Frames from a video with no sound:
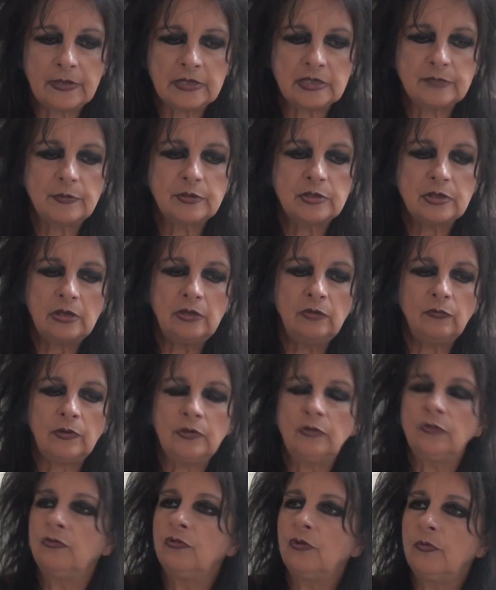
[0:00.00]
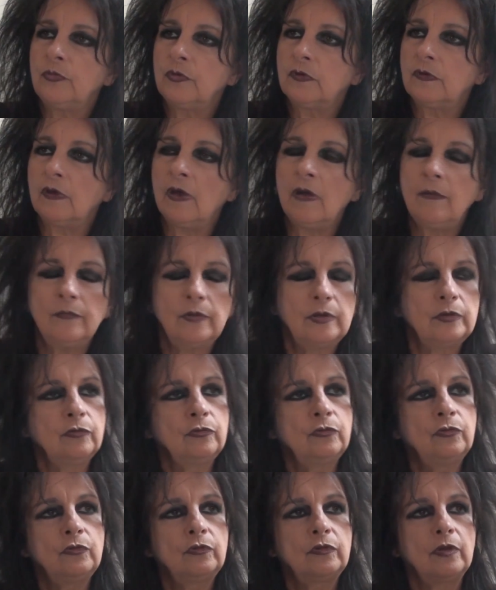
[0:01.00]
and especially when you do a museum, when
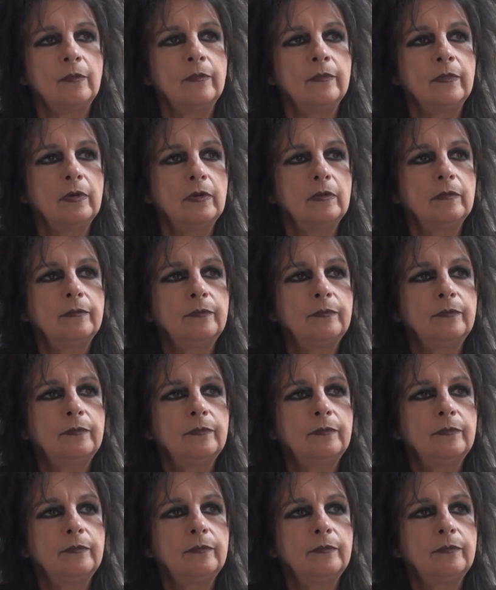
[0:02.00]
you do some